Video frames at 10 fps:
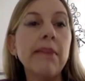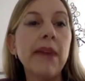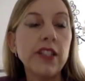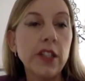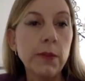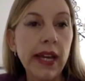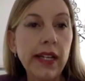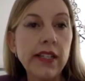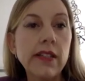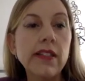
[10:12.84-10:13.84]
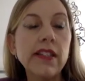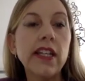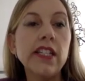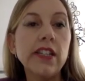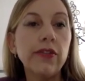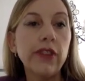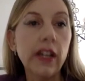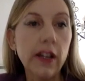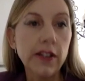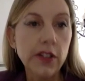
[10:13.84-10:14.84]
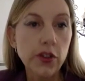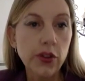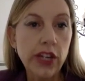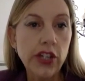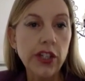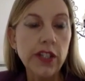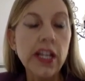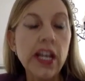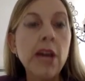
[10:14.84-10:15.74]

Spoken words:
as humectants in differing concentrations,